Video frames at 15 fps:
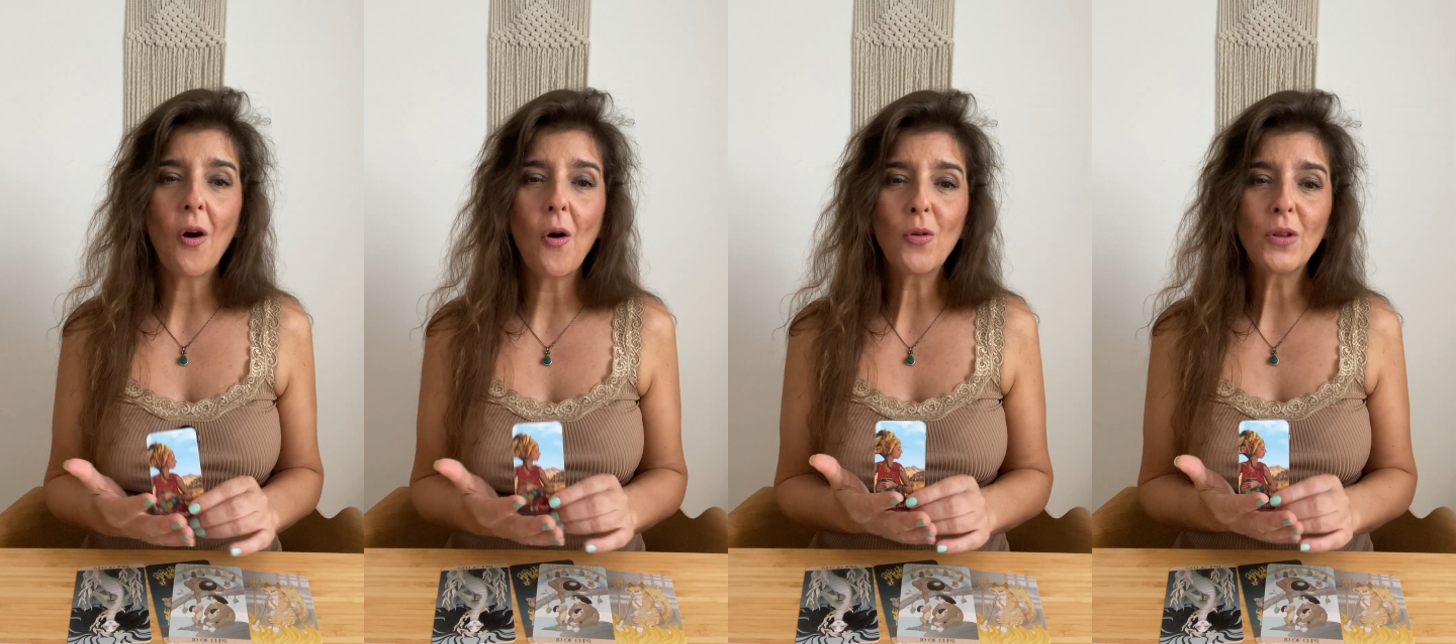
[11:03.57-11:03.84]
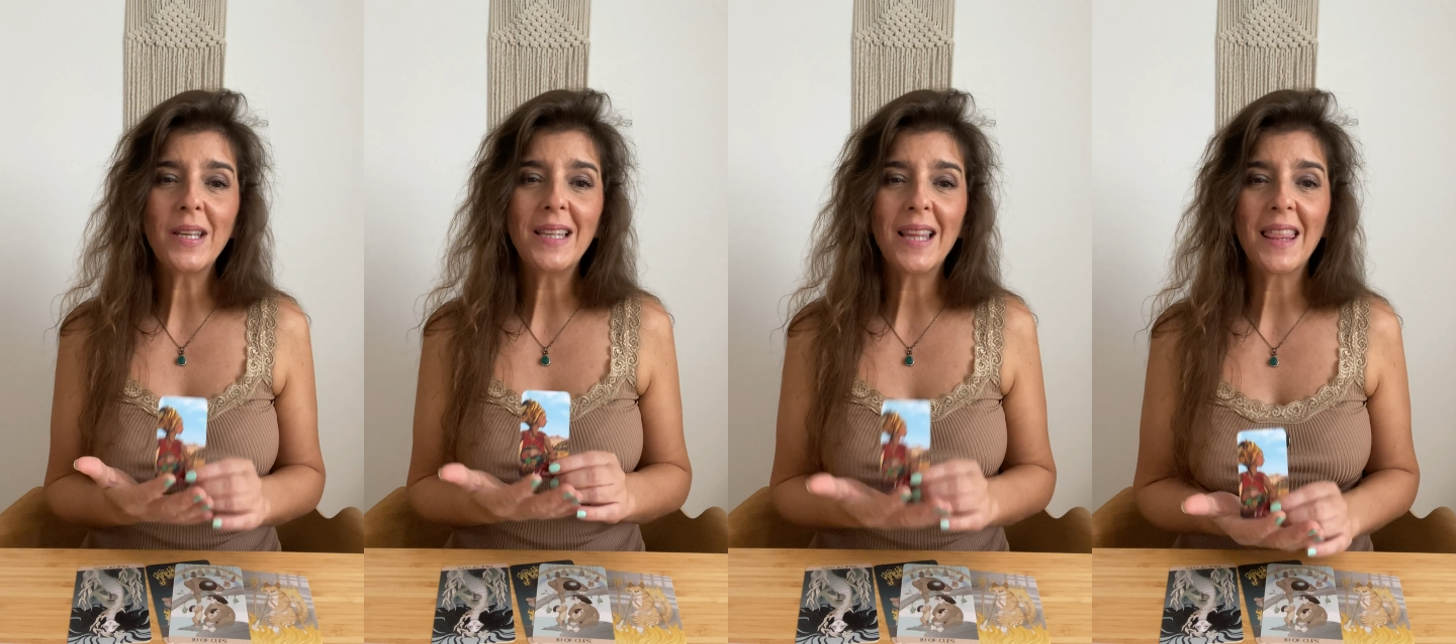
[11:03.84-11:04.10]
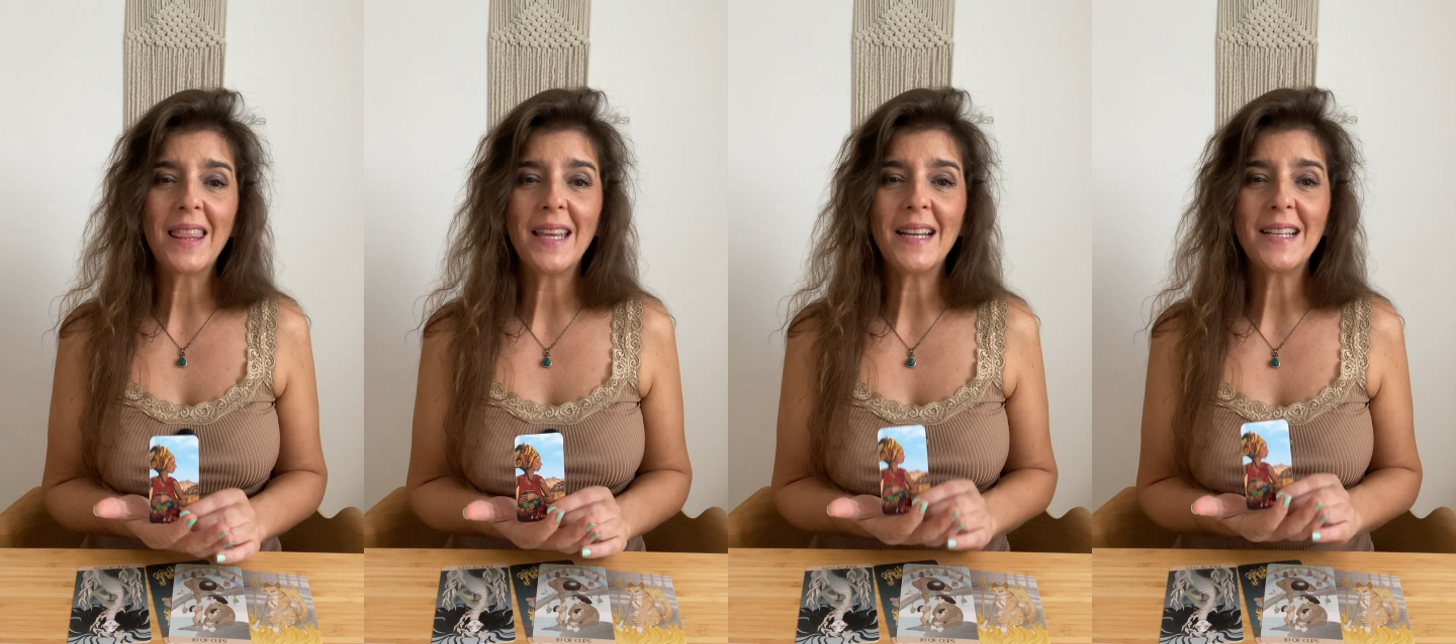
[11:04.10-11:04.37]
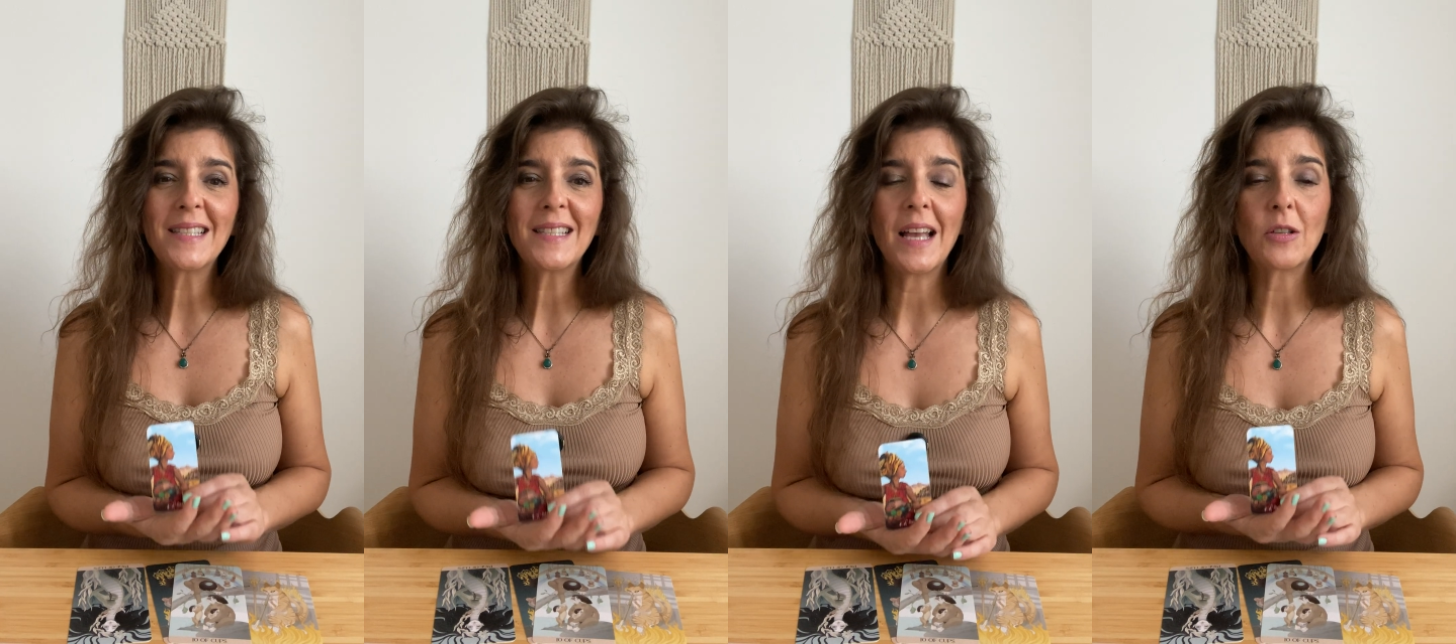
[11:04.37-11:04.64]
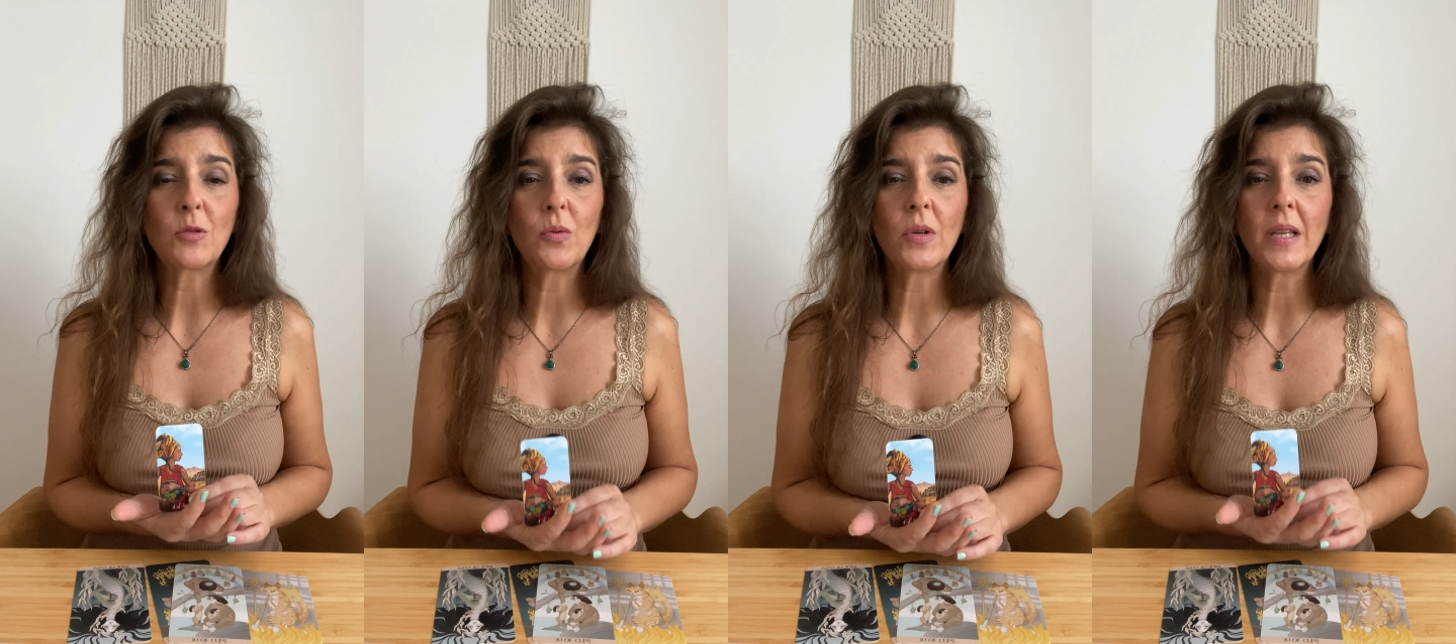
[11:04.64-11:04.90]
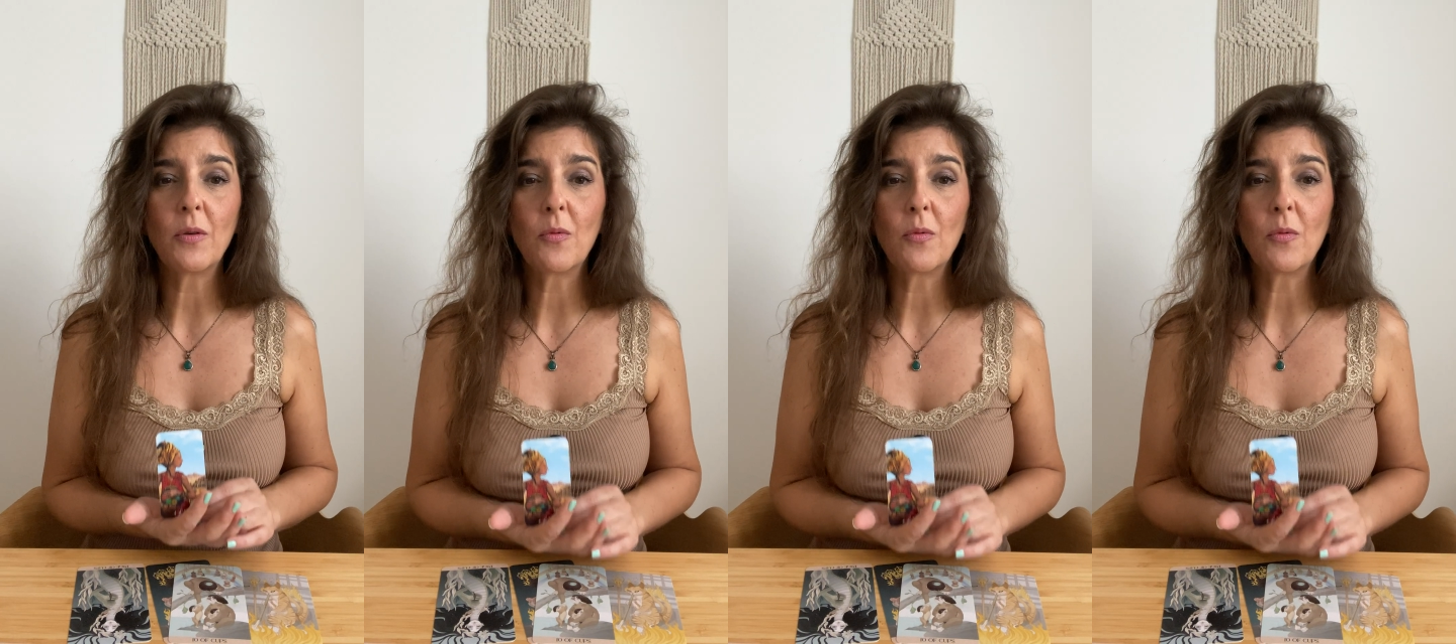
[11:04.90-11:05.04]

only the things that really